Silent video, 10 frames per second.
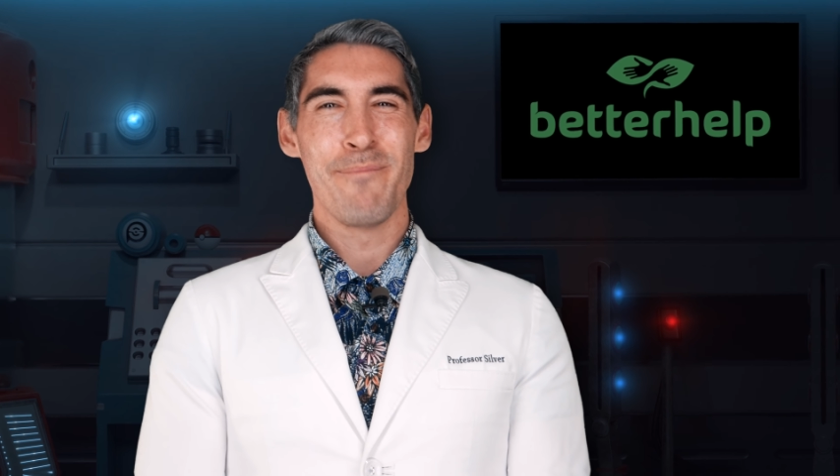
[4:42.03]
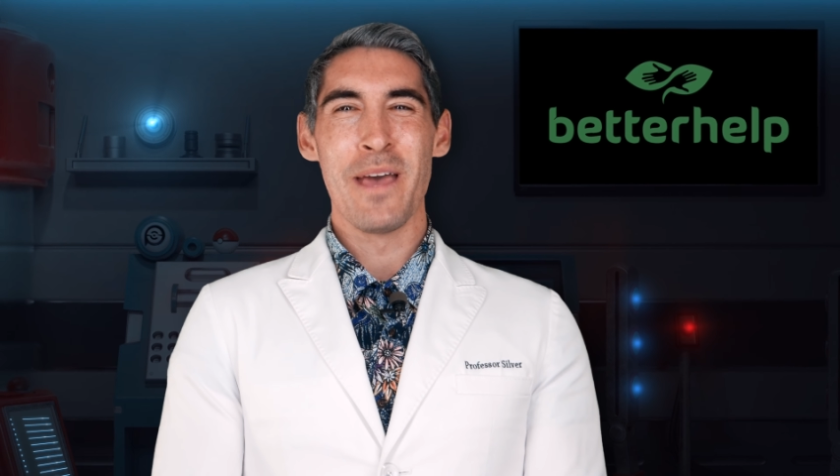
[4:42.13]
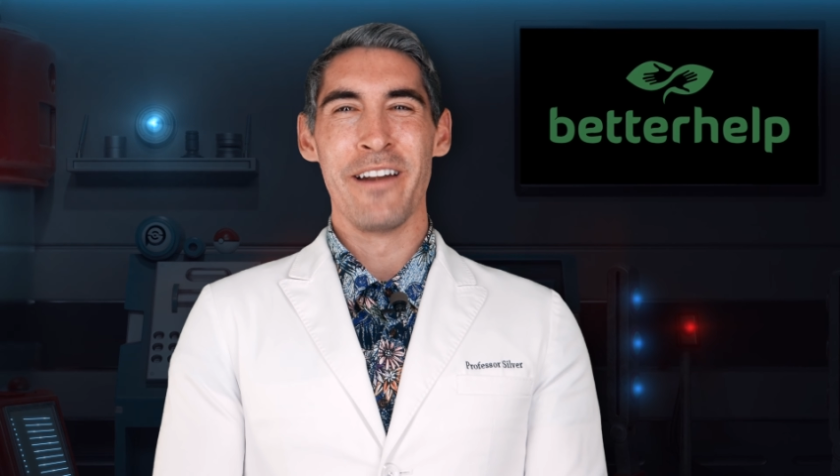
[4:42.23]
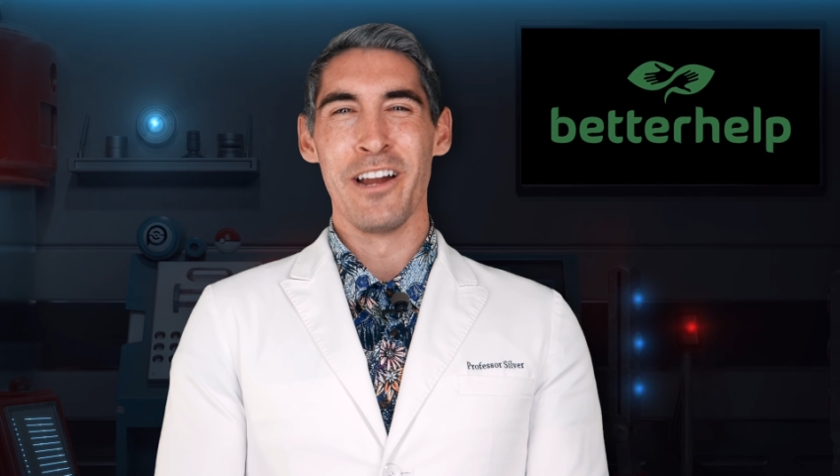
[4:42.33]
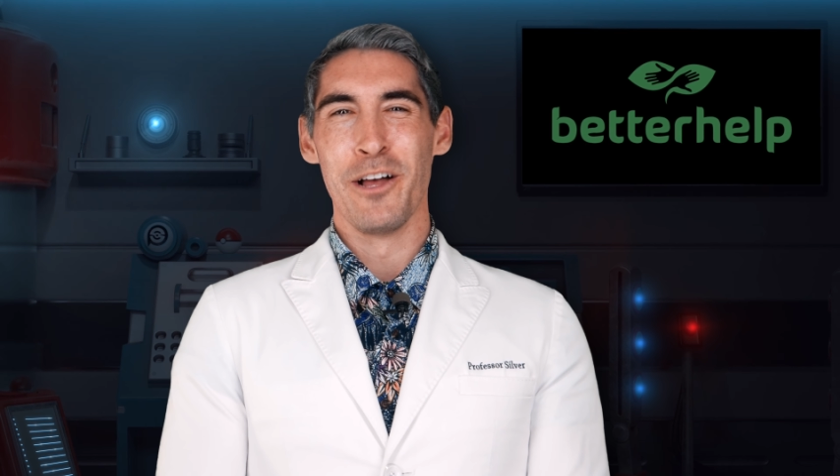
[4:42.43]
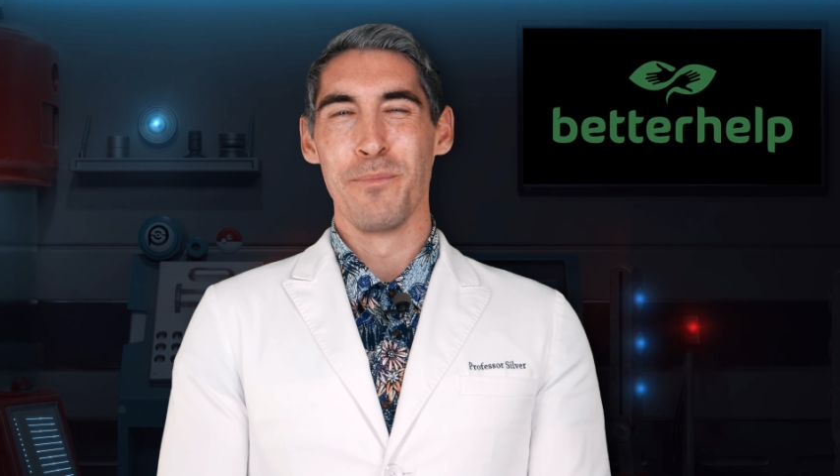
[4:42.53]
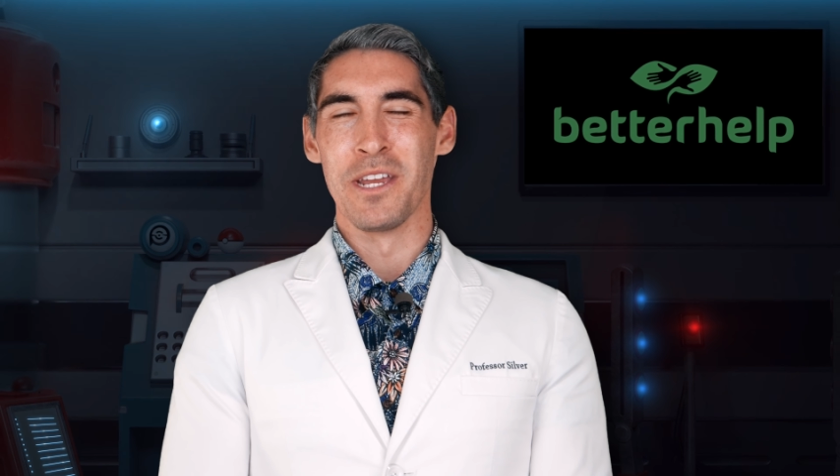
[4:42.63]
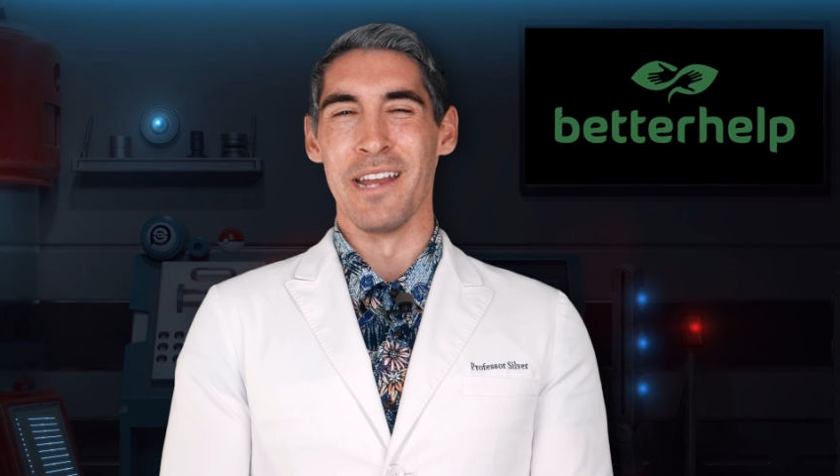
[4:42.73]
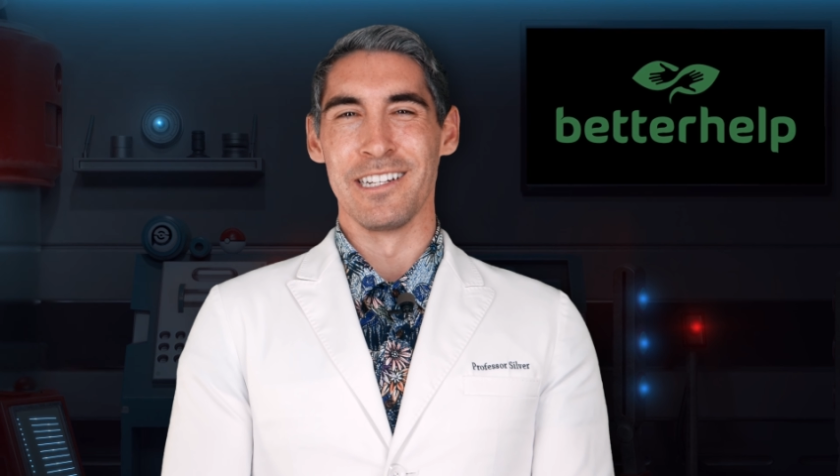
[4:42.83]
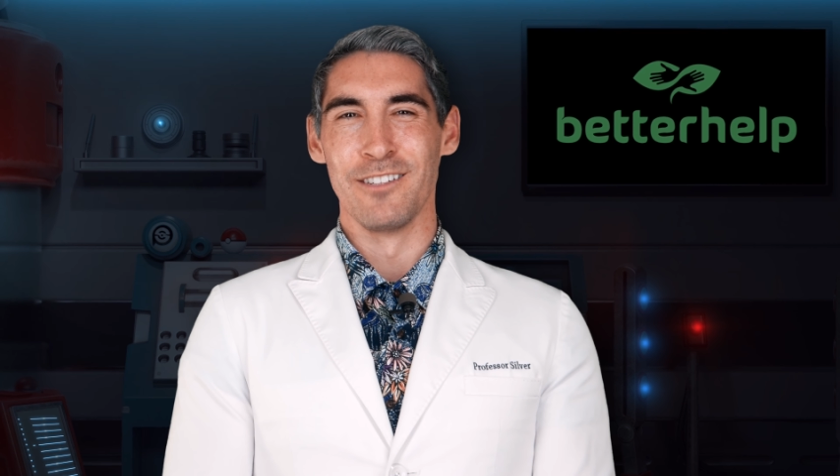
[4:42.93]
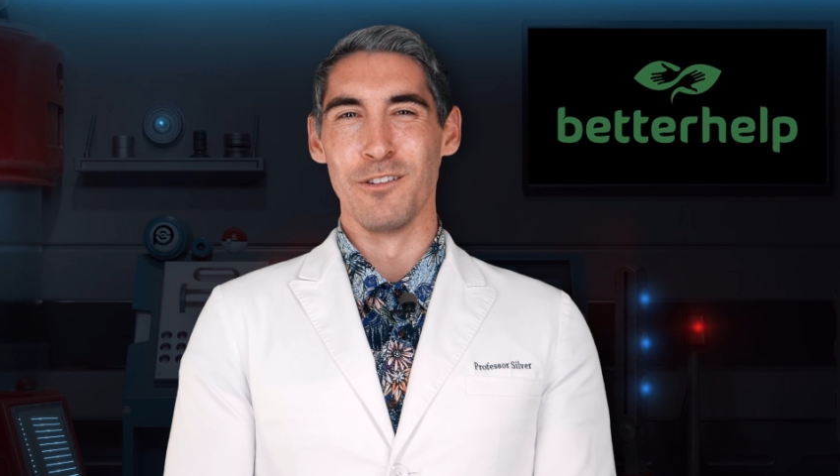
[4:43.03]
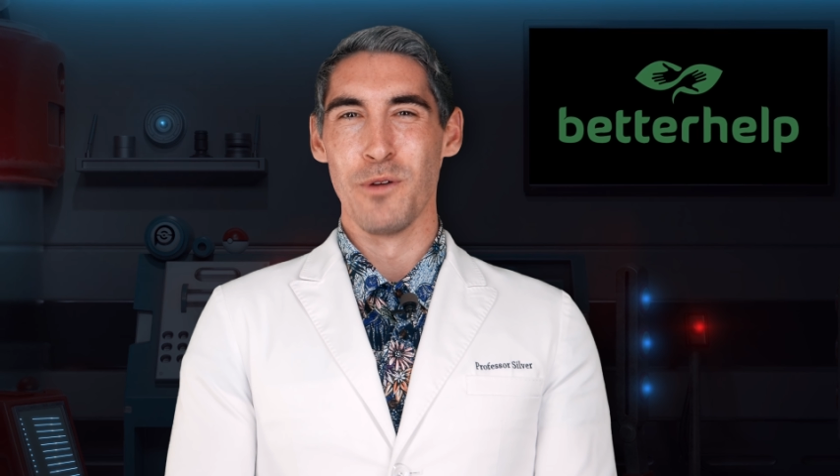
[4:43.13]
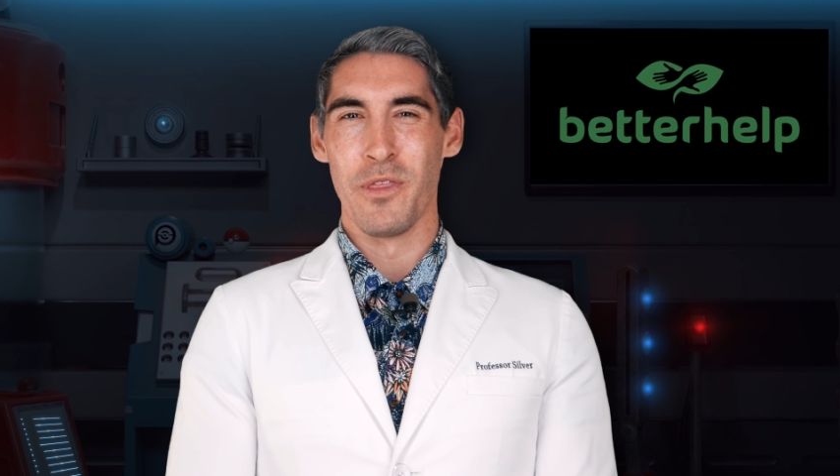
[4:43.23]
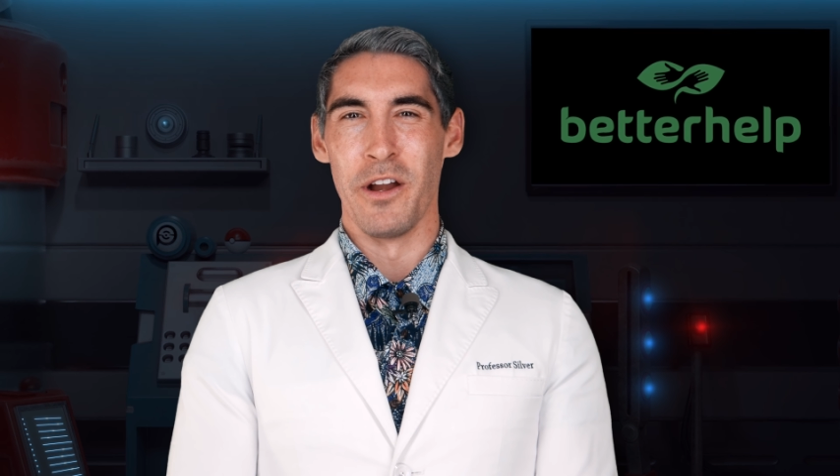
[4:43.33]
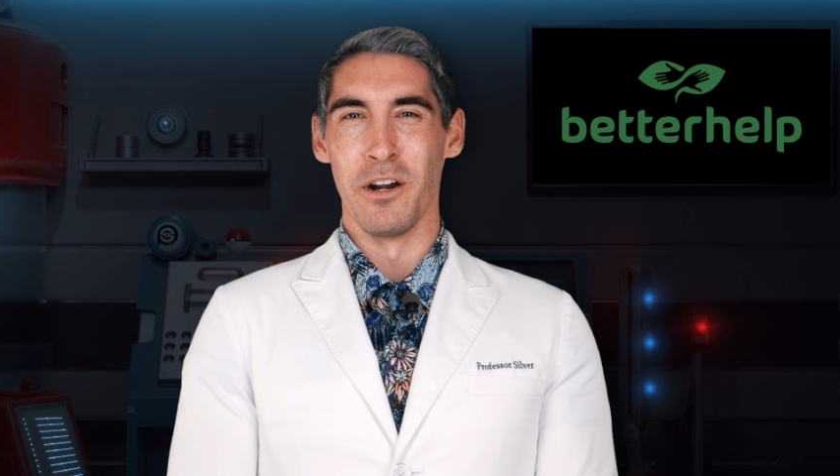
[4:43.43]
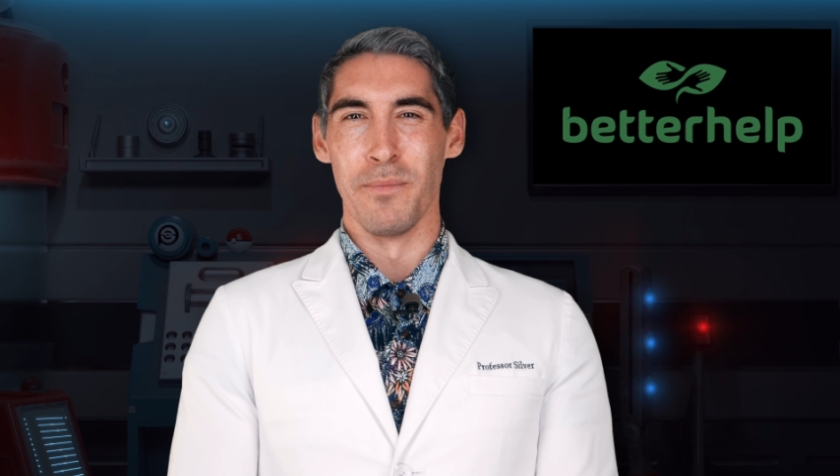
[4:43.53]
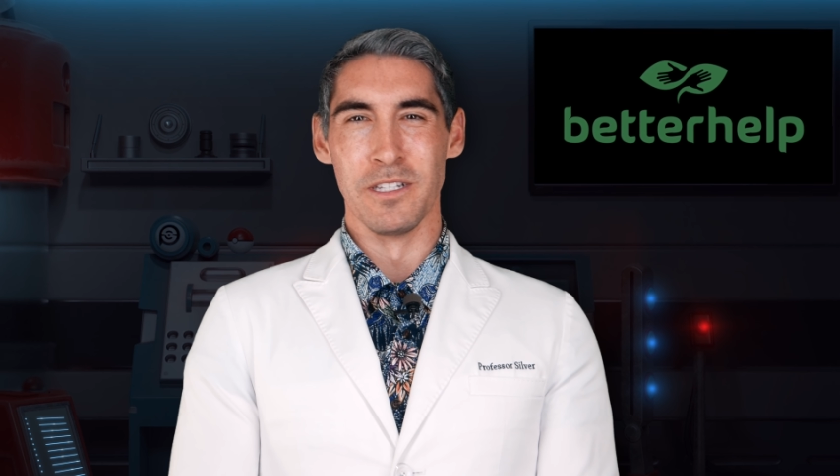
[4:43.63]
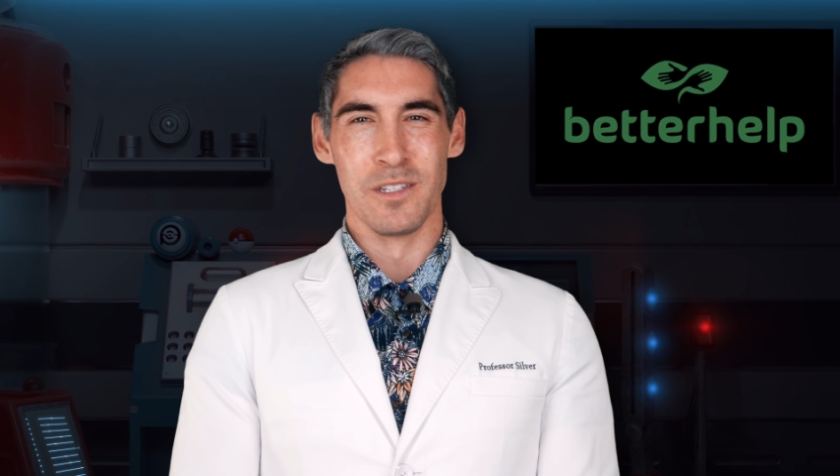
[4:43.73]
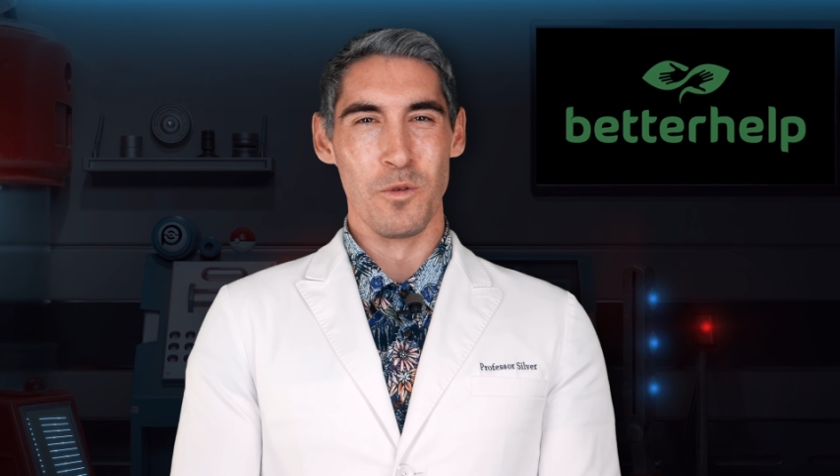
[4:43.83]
BetterHelp connect connect you to a therapist